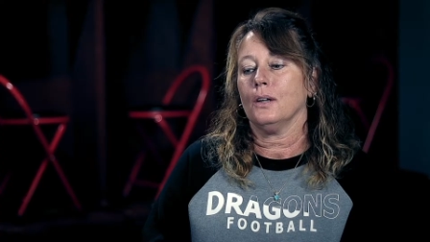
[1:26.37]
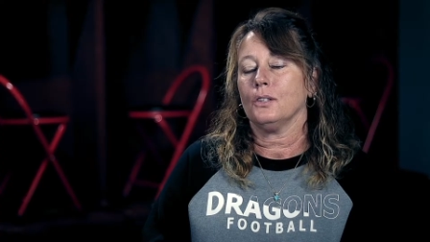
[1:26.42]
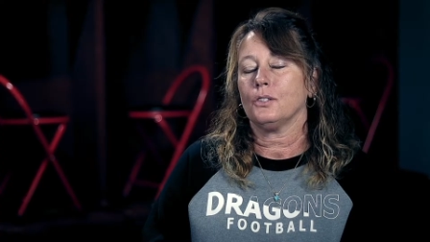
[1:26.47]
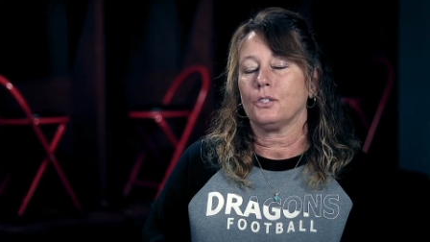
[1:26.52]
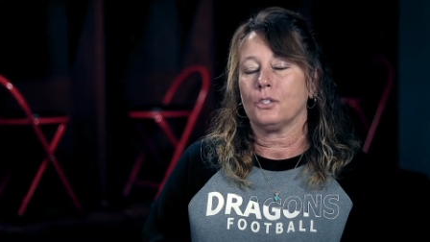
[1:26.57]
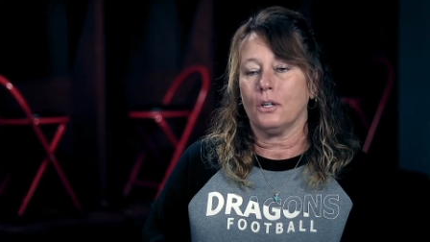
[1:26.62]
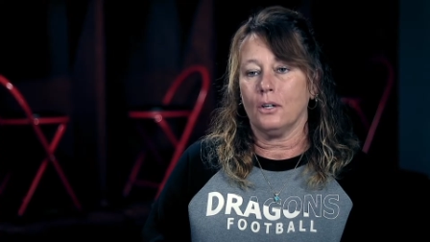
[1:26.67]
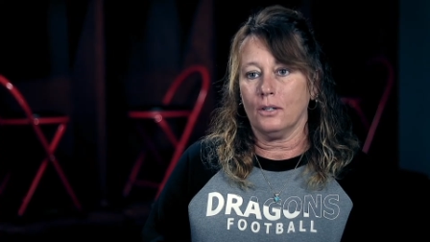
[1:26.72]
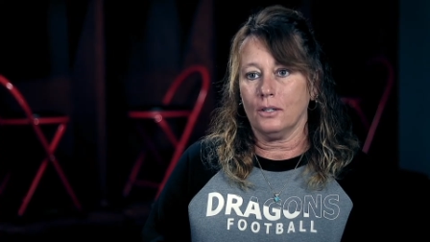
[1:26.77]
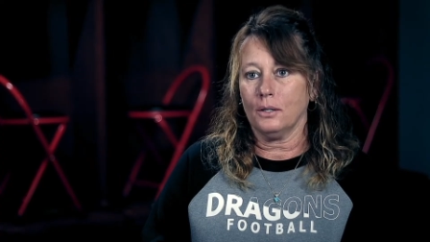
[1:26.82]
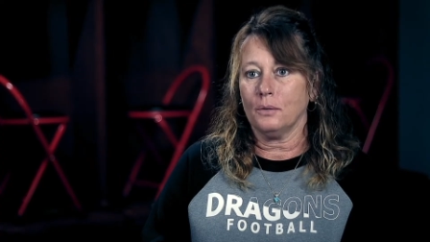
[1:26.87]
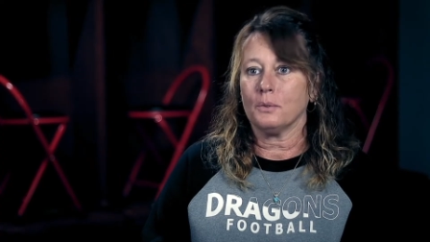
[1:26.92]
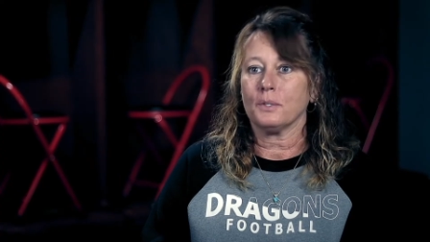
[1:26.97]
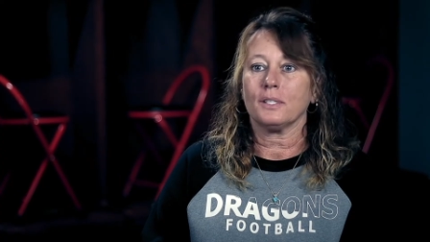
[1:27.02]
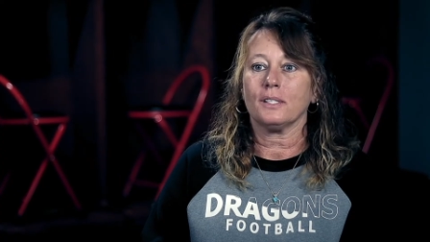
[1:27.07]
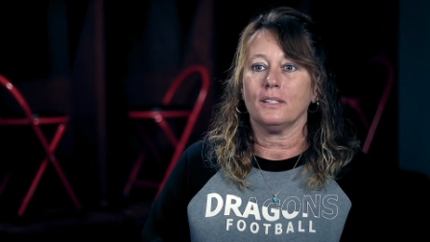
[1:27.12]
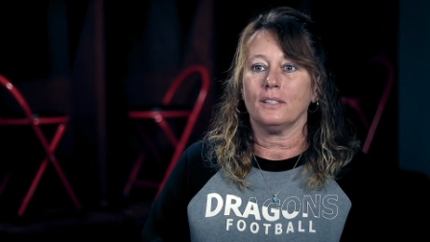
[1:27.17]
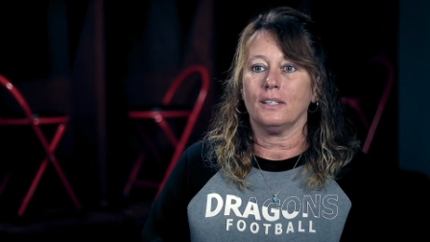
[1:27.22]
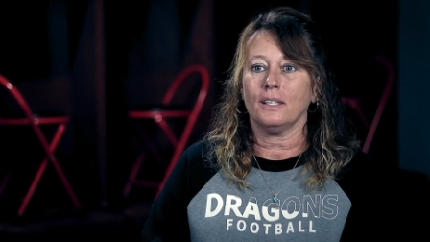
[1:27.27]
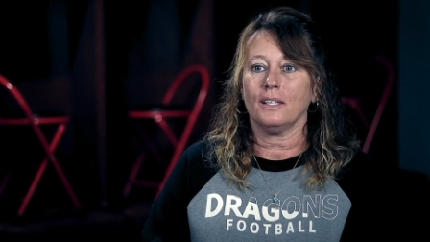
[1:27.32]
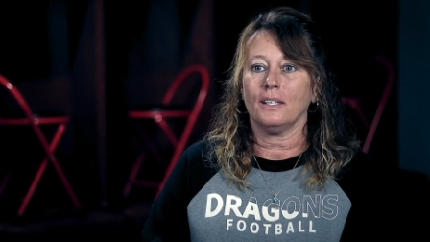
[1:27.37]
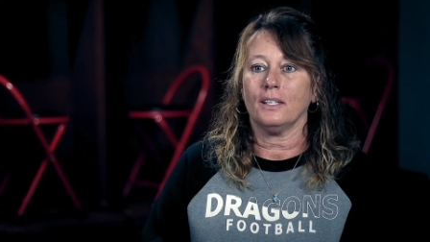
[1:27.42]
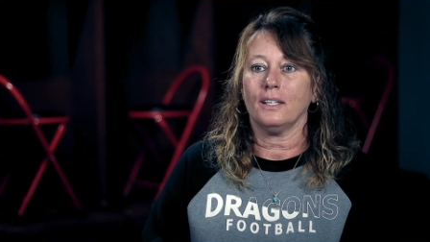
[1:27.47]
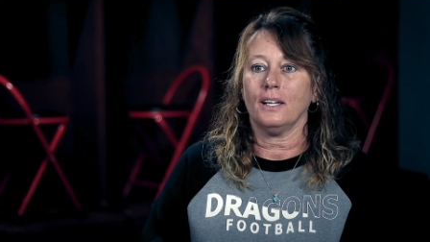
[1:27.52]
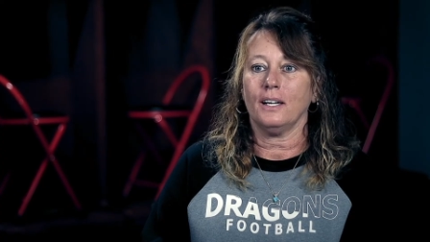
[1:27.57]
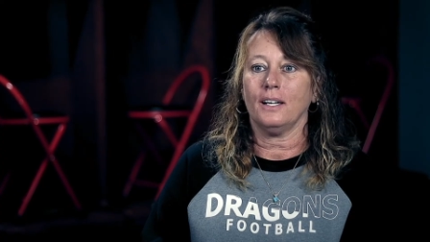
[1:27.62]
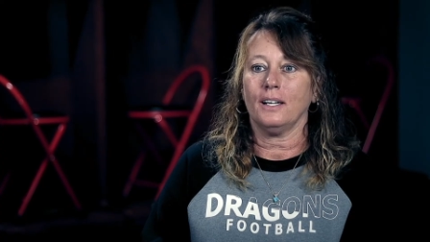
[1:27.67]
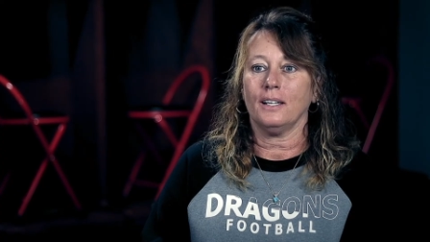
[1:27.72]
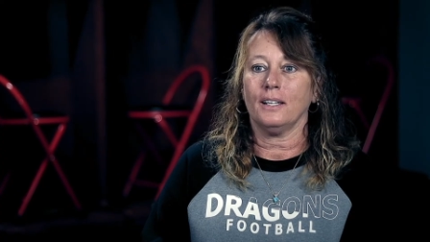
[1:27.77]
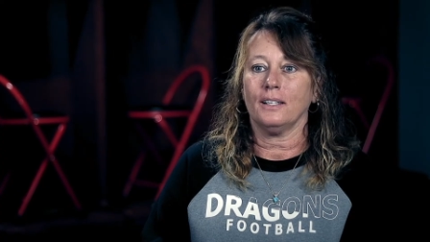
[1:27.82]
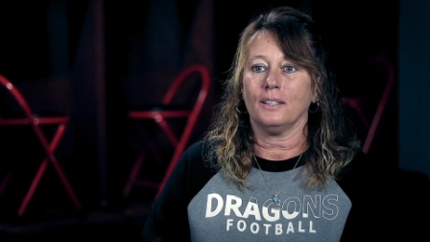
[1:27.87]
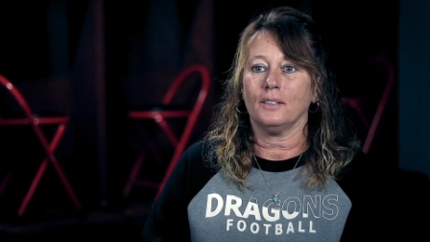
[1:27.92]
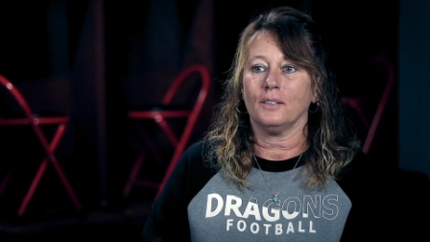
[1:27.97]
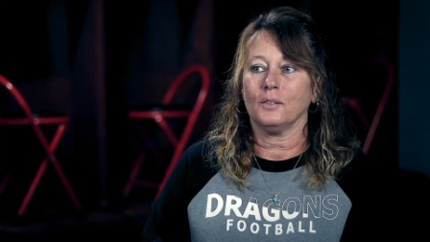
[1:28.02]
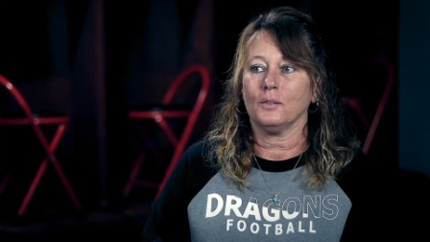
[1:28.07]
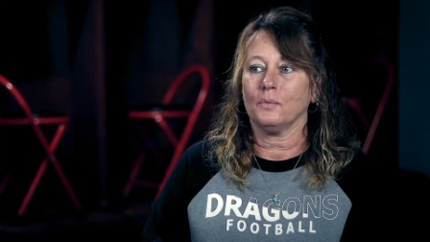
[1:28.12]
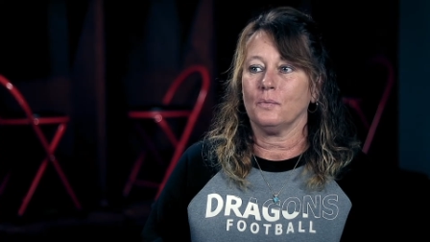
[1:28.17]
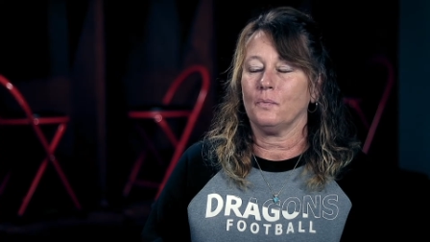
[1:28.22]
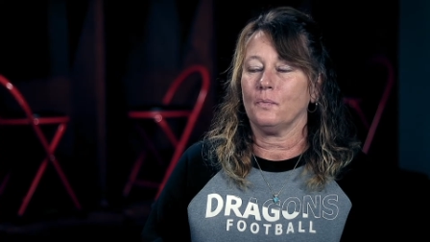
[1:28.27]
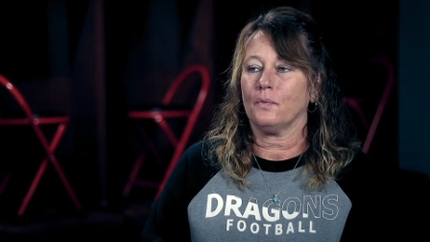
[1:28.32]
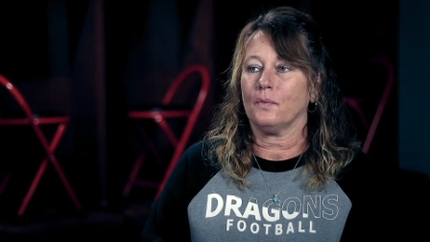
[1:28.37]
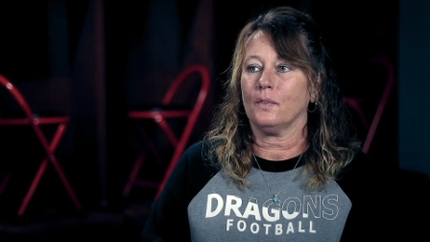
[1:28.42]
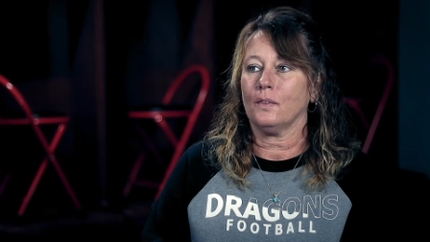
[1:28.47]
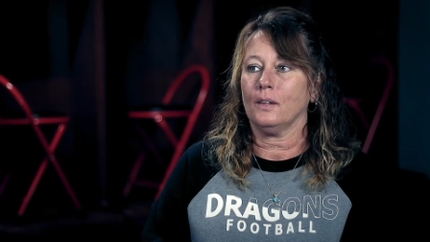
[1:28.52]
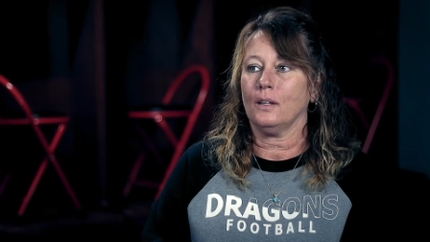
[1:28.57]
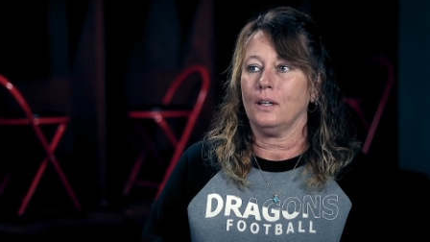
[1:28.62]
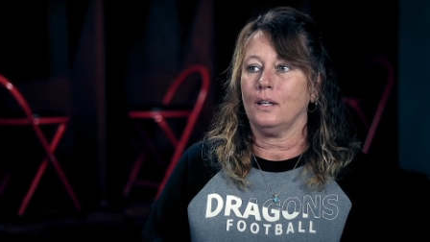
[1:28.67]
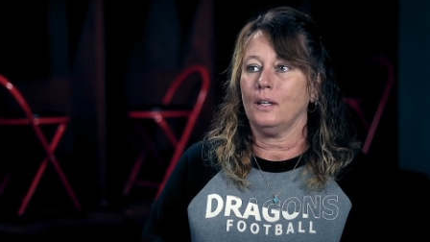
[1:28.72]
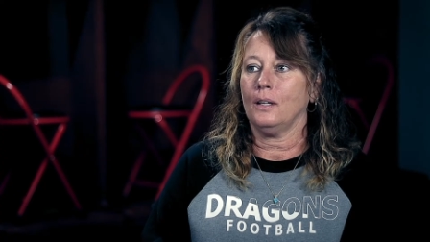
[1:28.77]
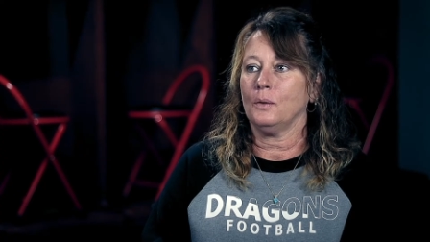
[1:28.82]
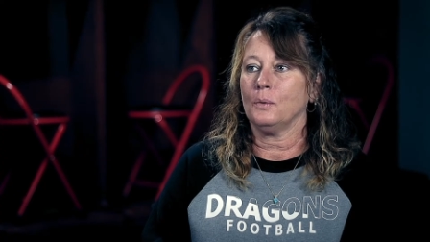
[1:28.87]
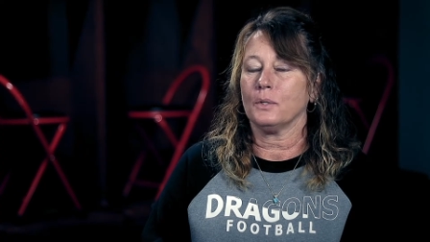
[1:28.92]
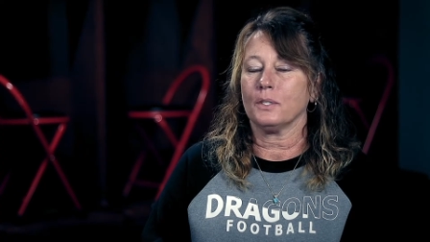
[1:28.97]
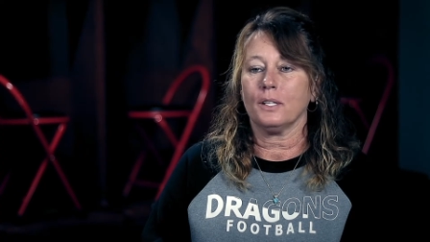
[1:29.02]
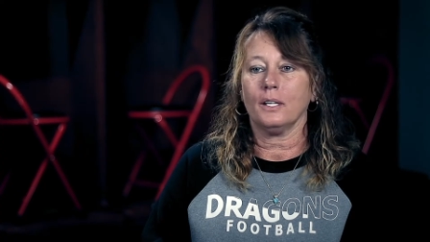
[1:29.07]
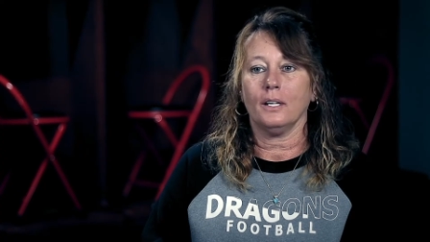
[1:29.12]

Charlie was in there and he was